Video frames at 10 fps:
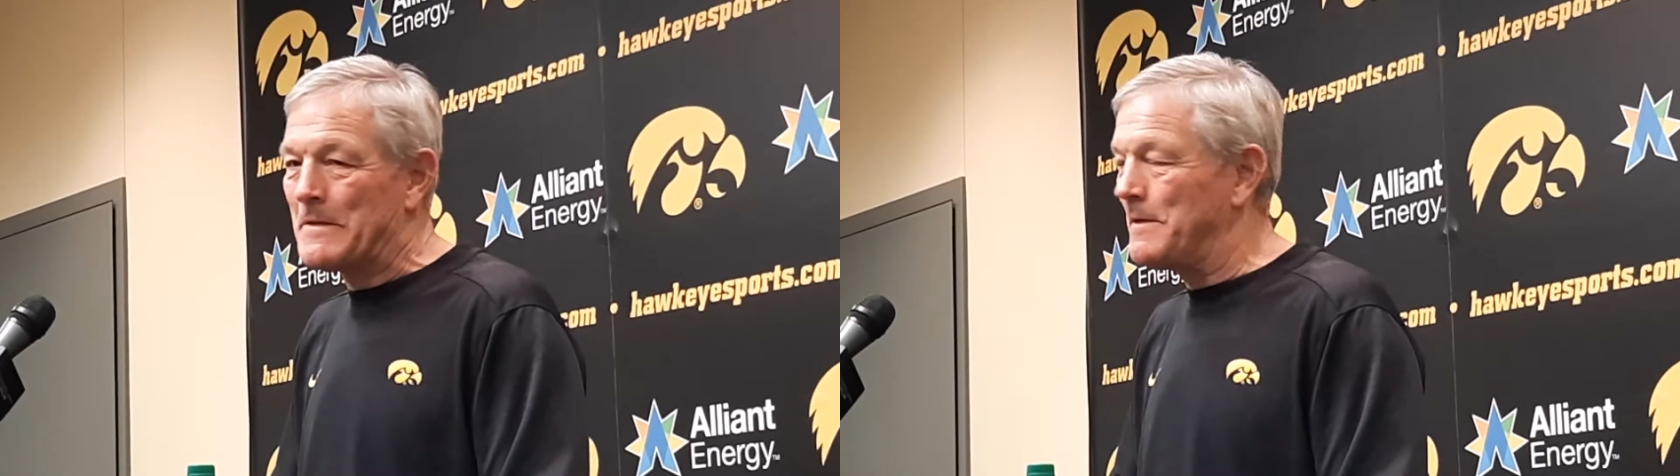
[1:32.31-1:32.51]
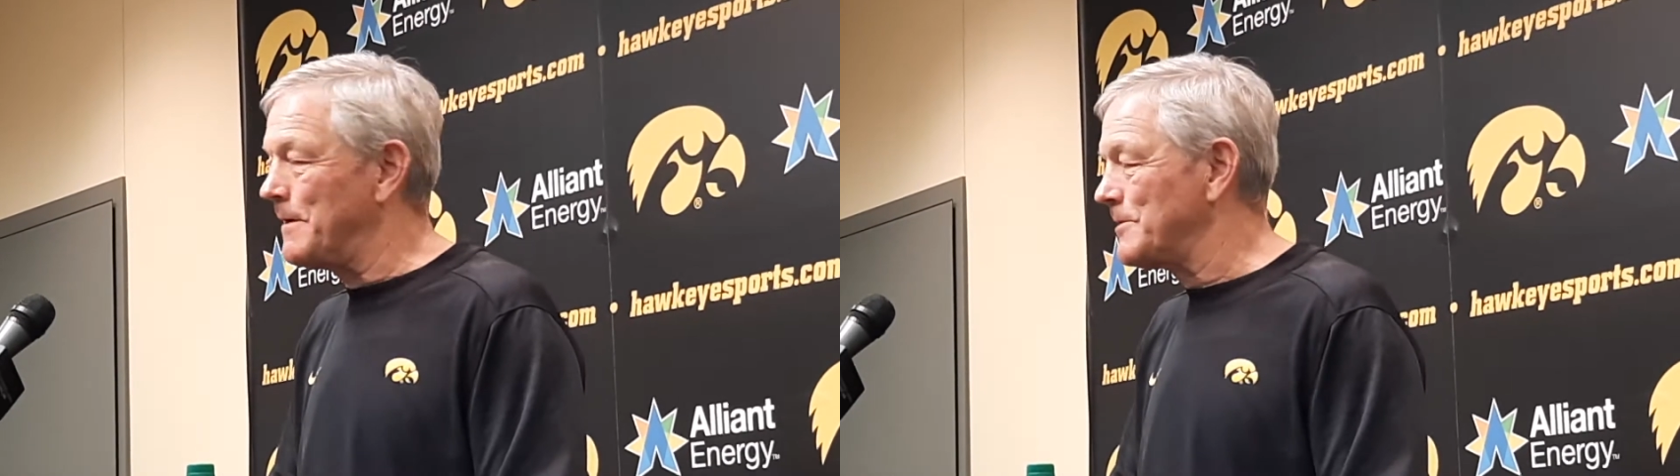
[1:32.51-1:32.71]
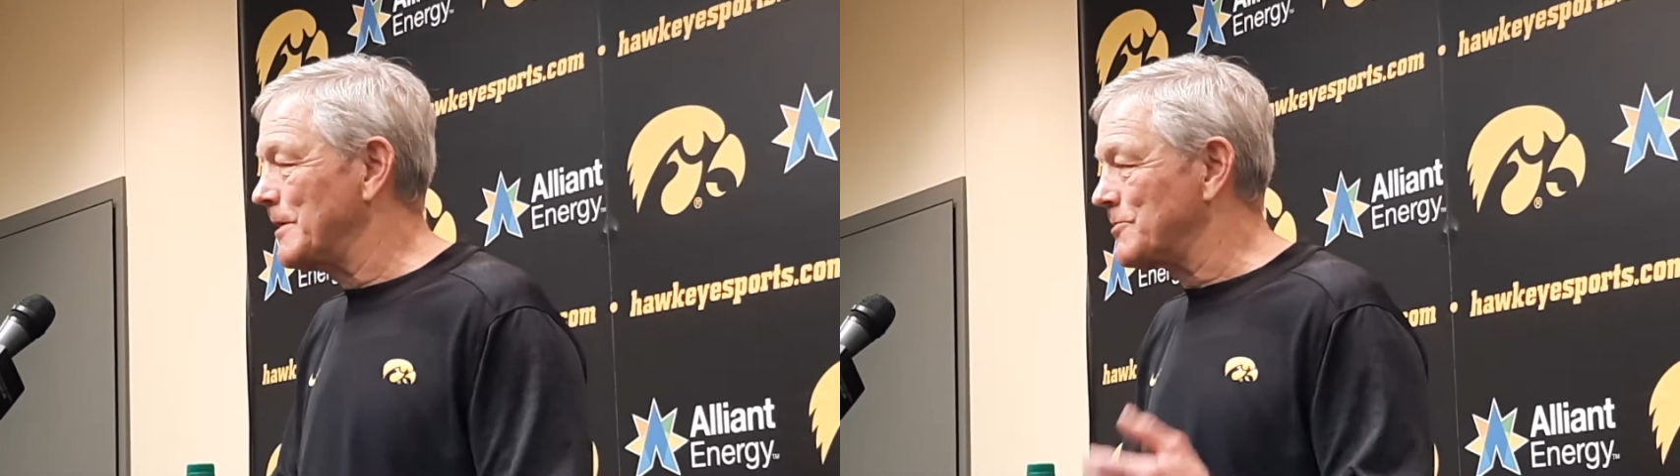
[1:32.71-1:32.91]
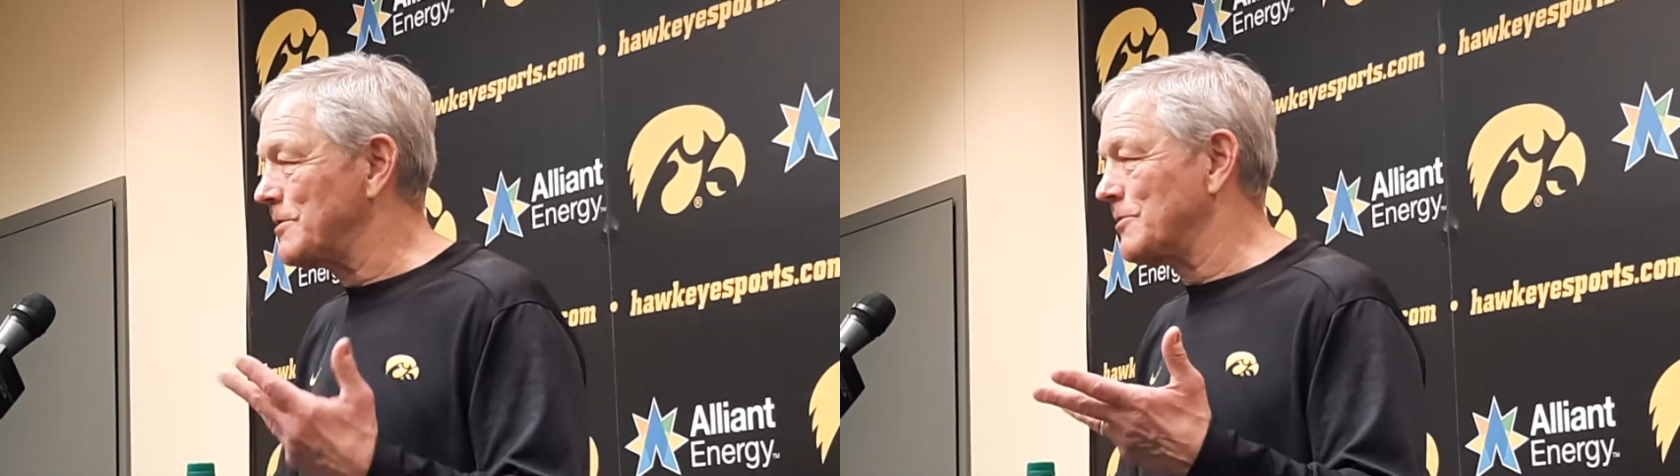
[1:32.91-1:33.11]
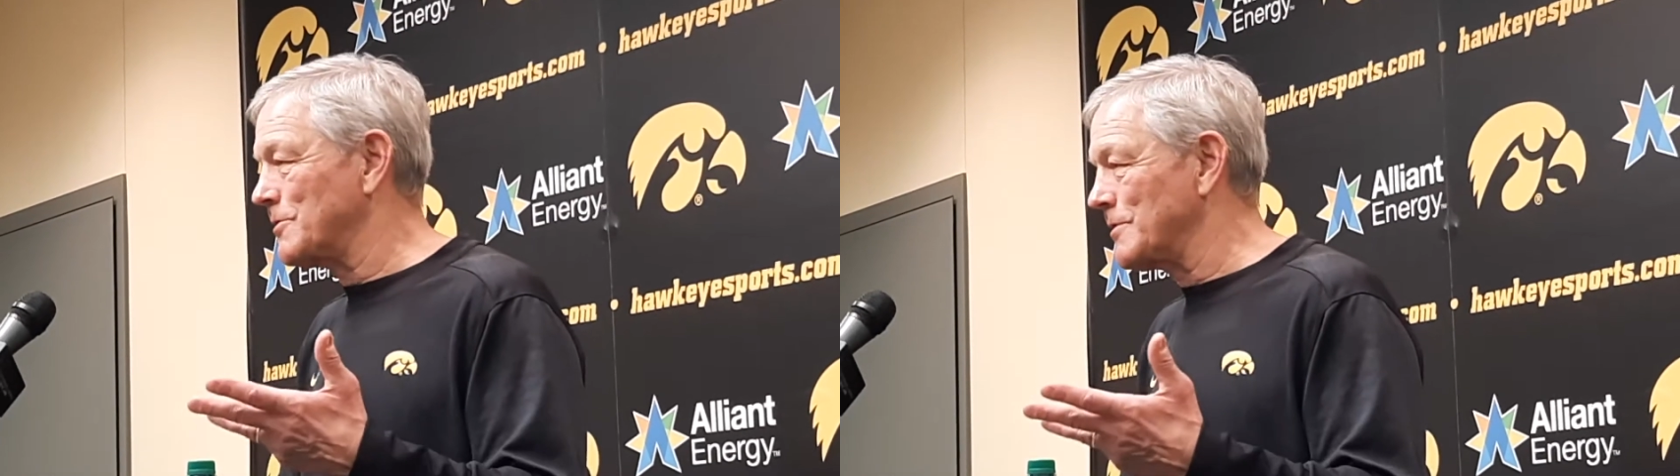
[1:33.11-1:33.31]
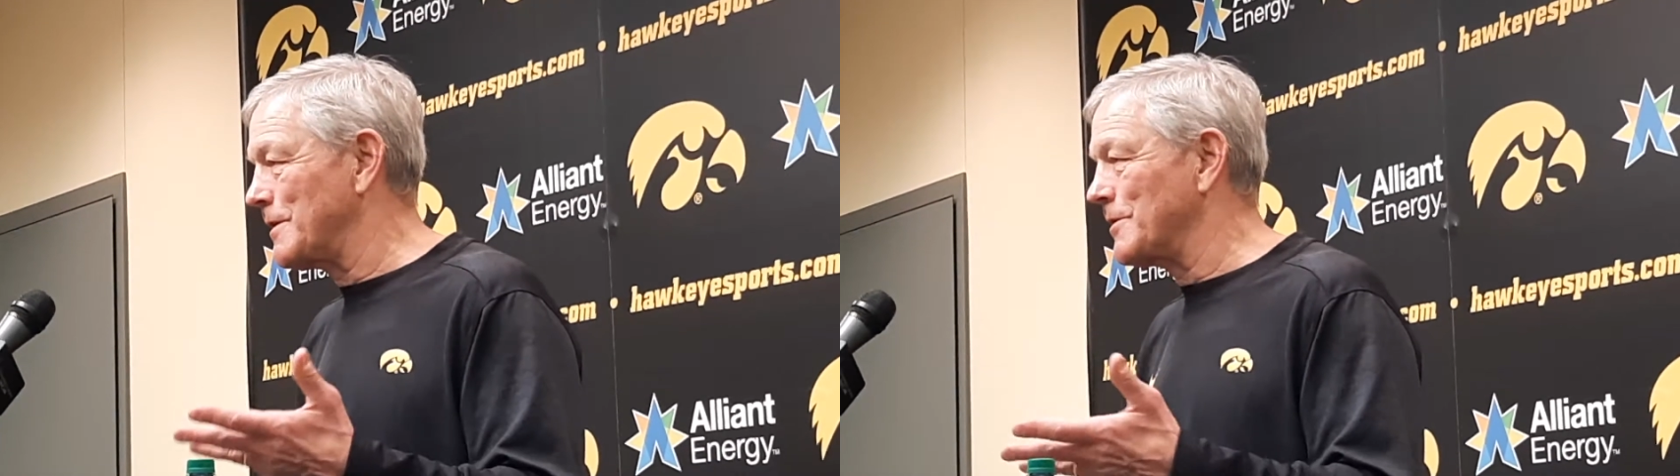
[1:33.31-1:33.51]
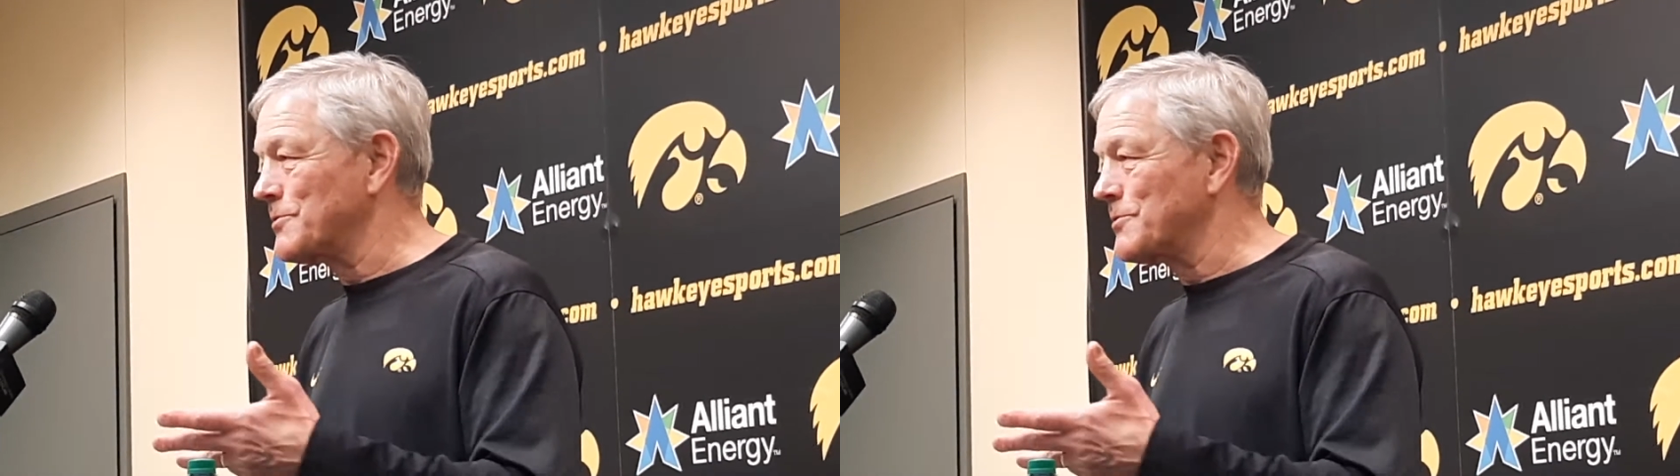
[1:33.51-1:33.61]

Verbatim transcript: you know, he's got stitches in there,